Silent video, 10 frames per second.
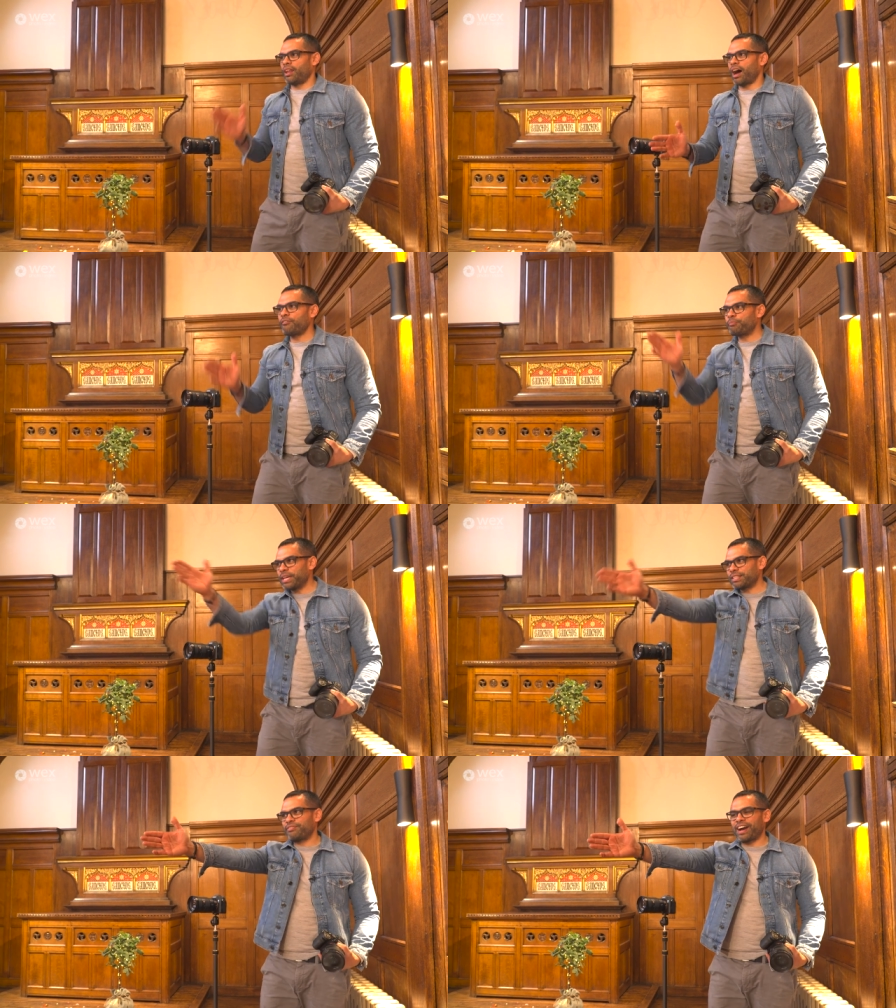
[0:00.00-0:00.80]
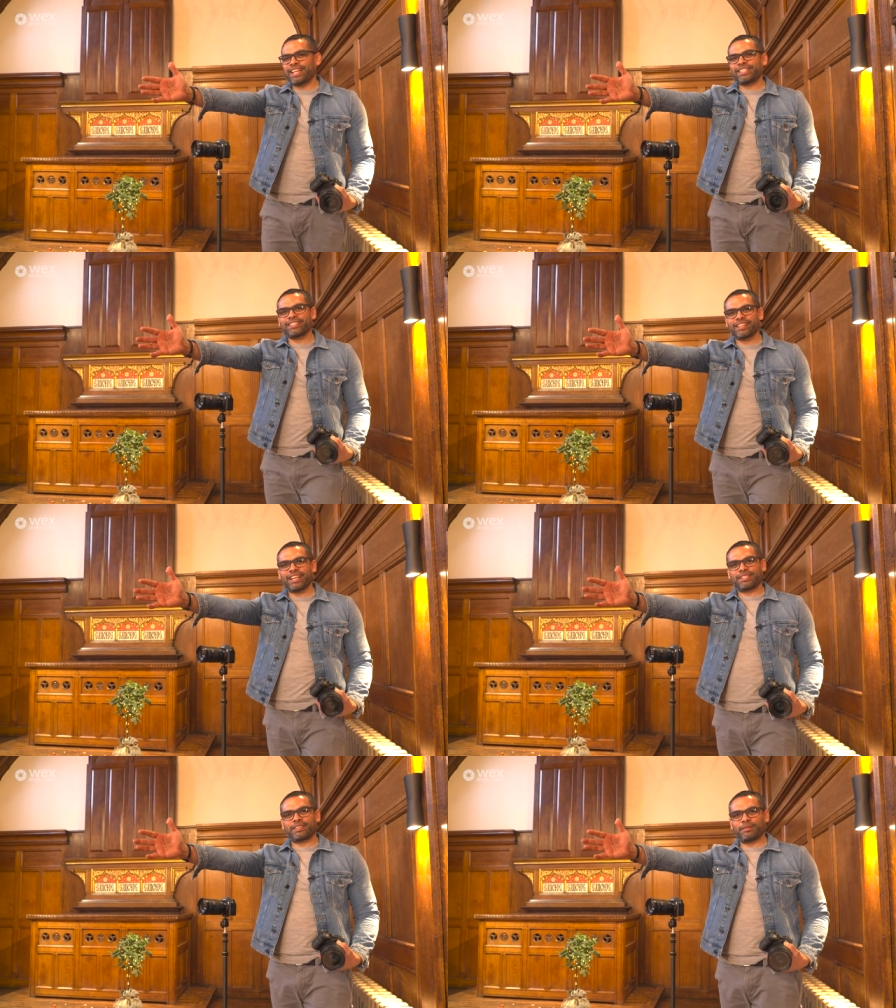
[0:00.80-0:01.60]
I've picked Faz
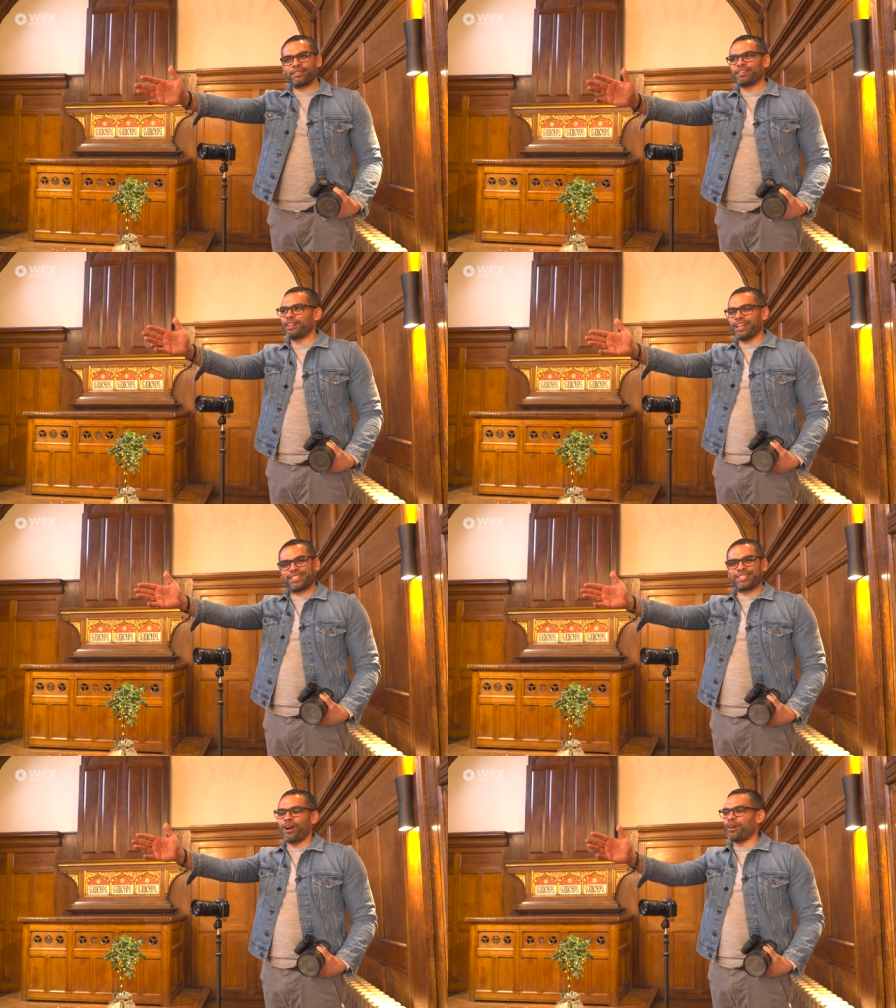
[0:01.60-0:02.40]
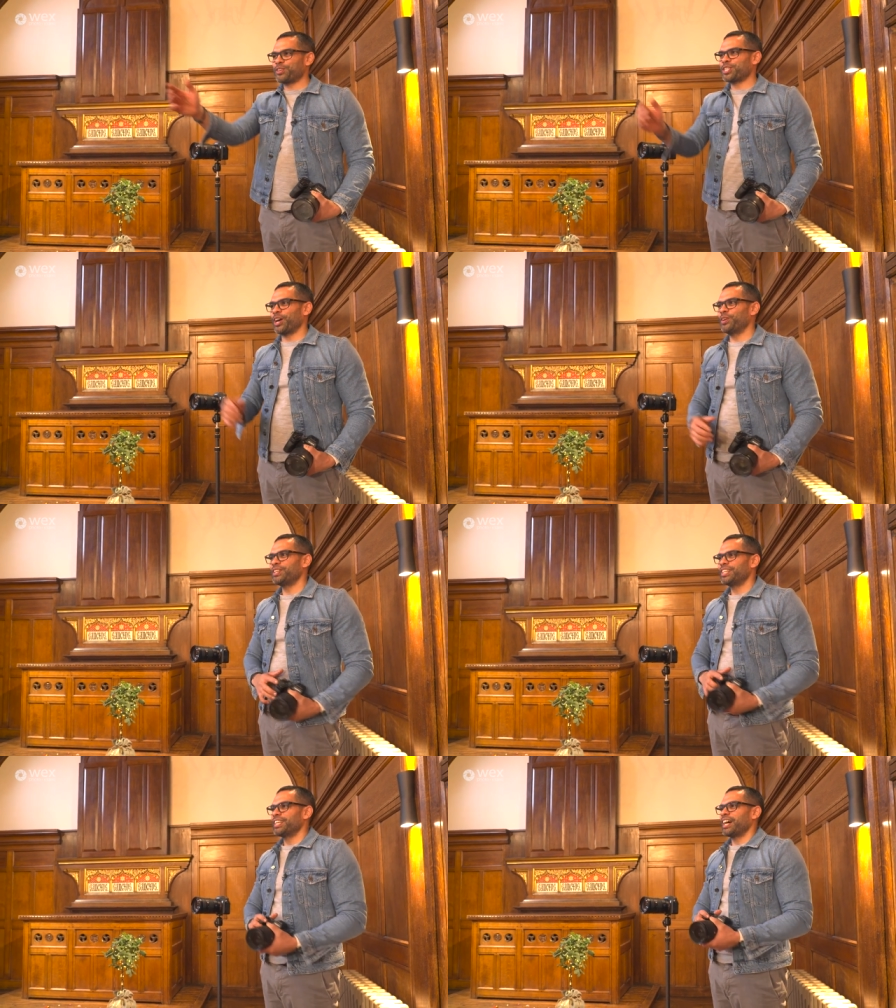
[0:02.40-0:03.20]
as the like the star of the show.
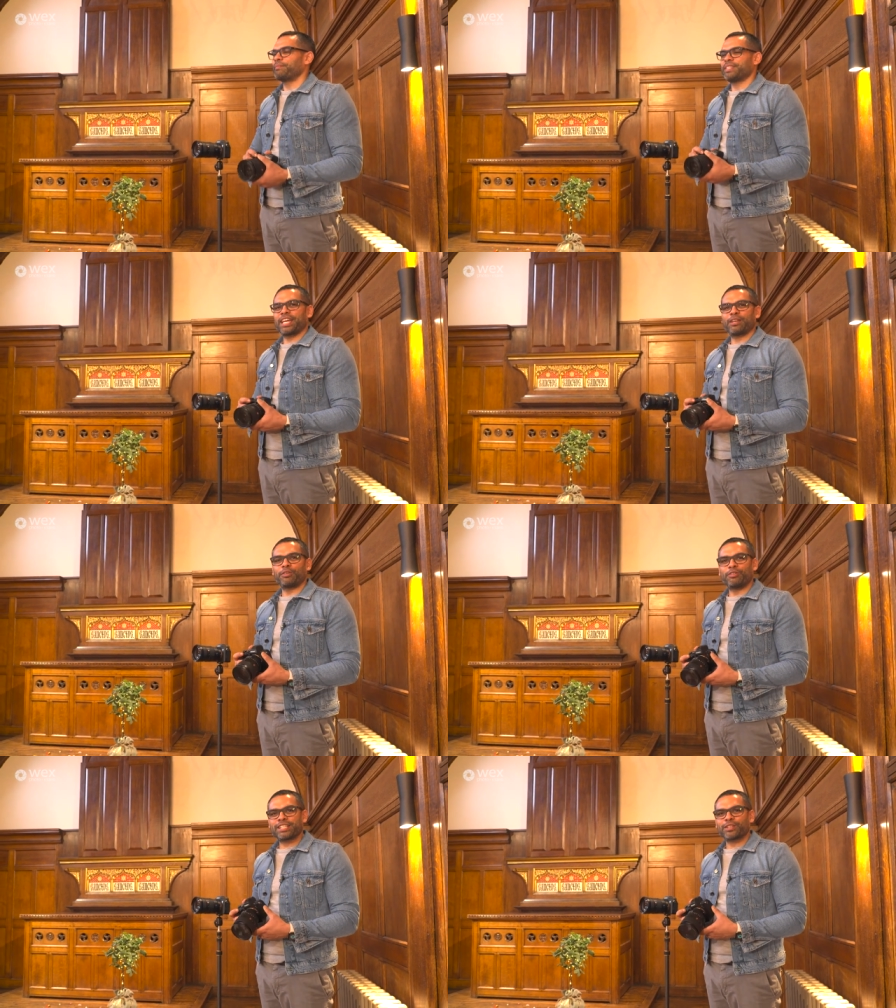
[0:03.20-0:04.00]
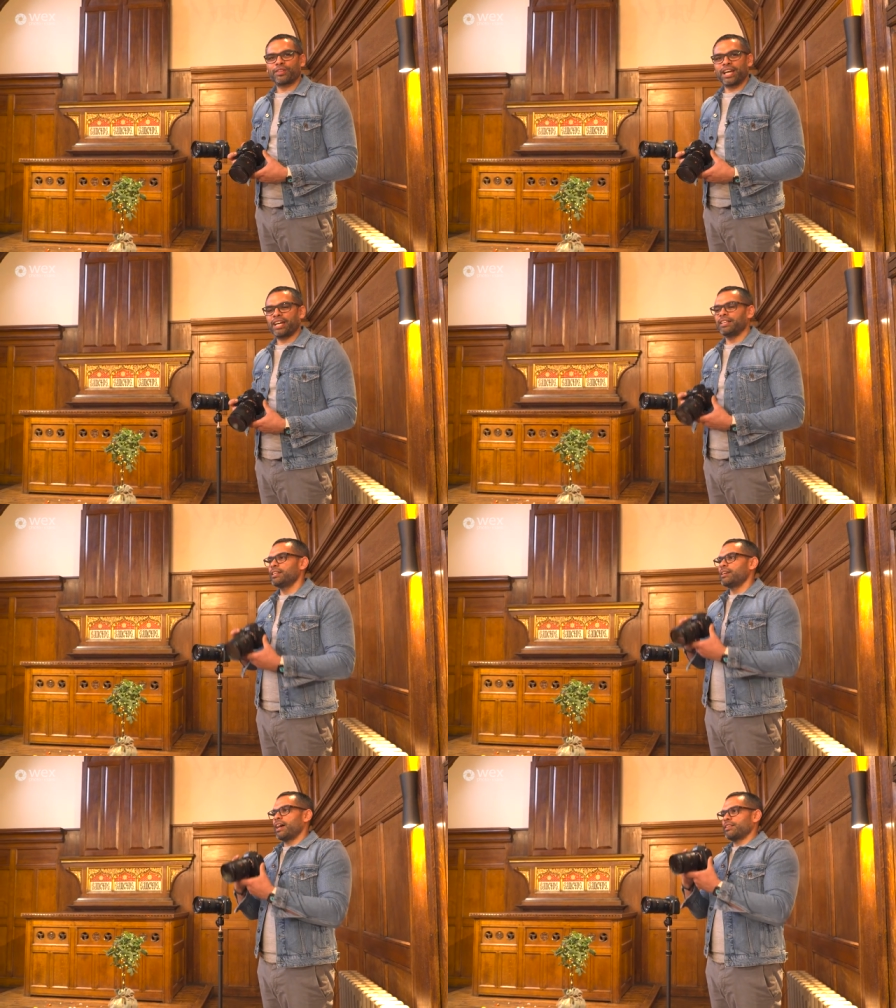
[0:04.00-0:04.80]
I'm taking the risk on that,
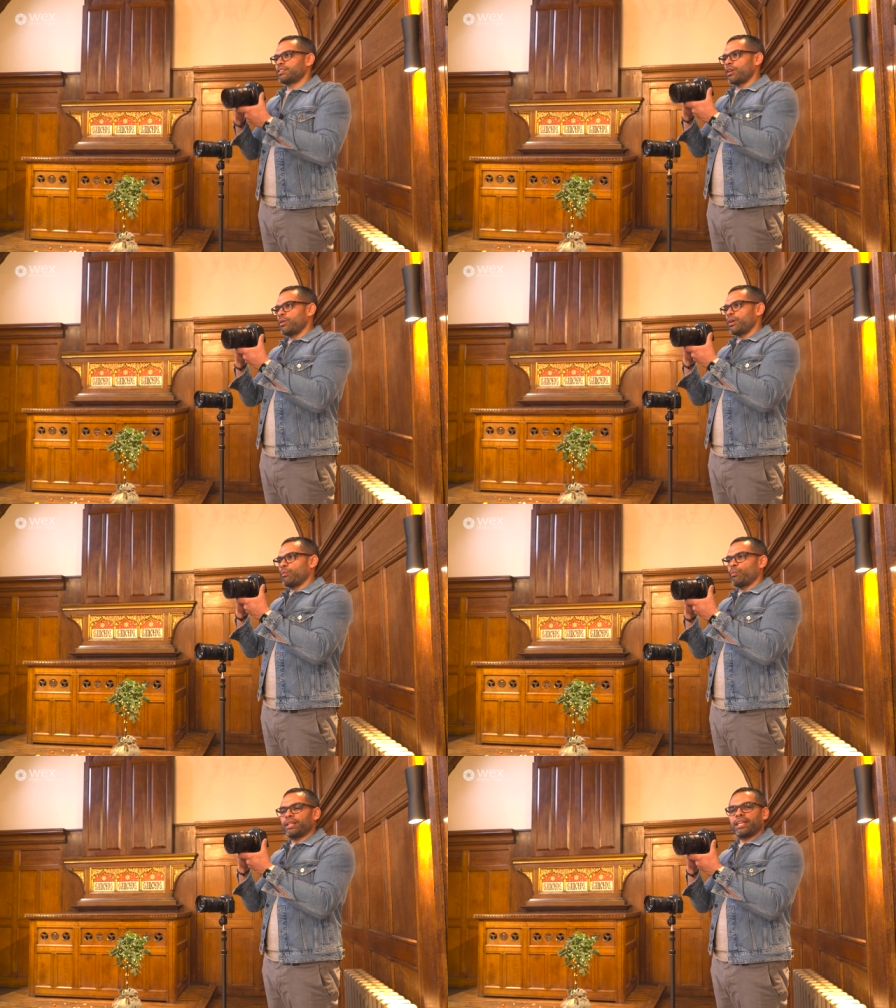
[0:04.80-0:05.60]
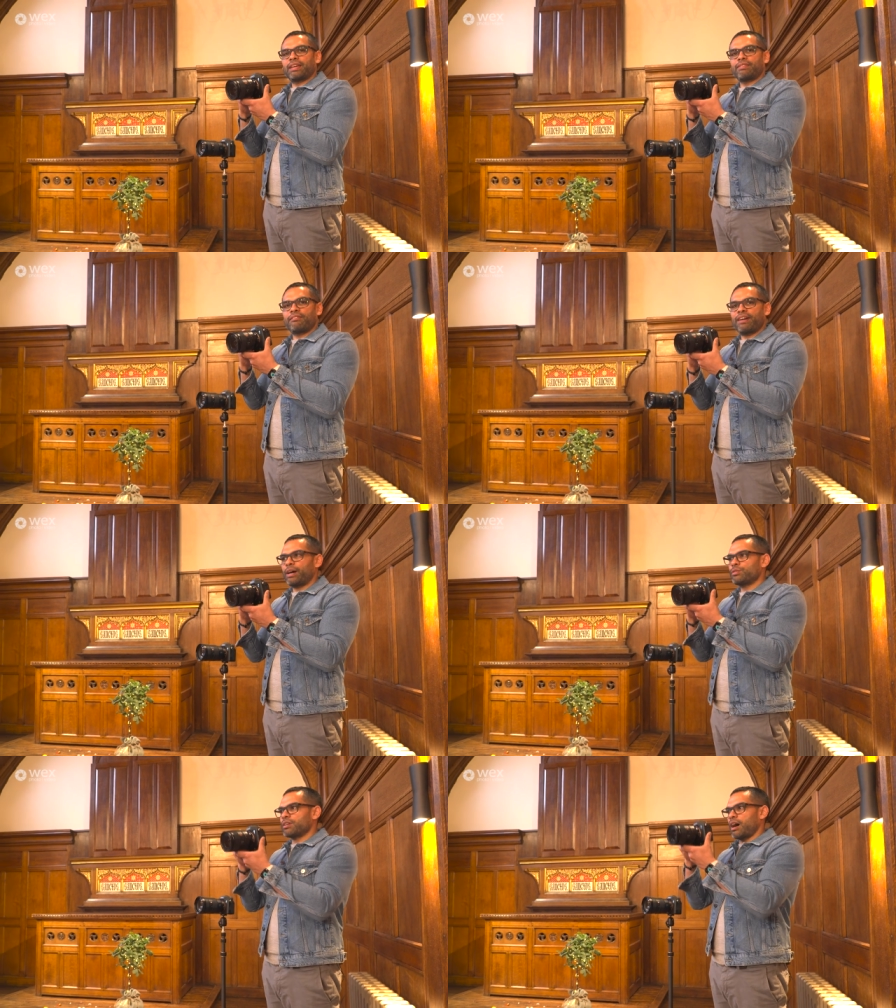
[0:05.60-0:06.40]
and so when they give their
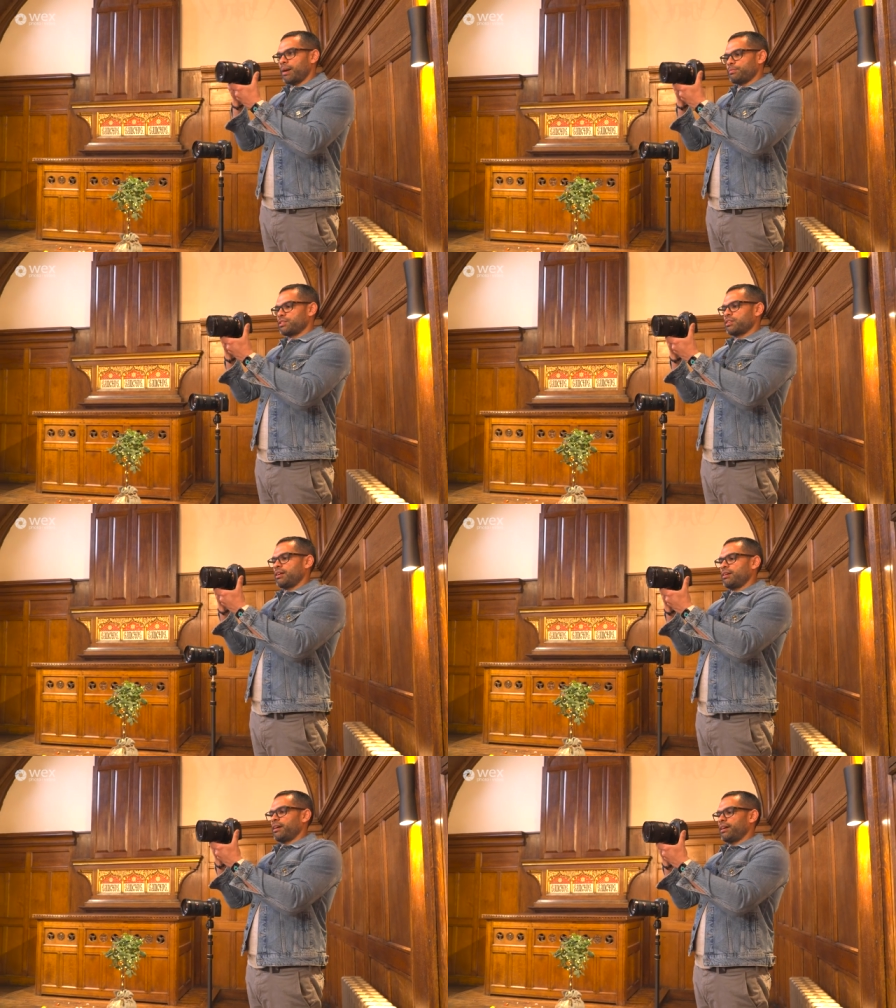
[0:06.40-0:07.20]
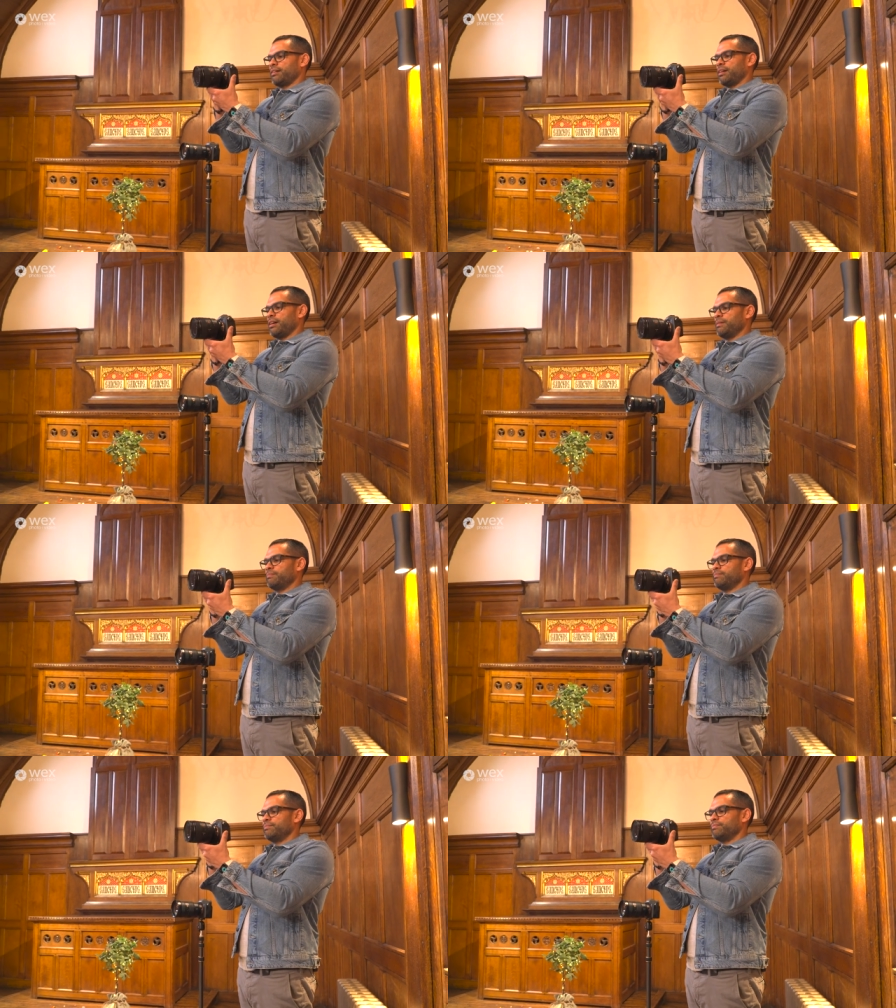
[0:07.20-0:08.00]
vows, I'm just going to um,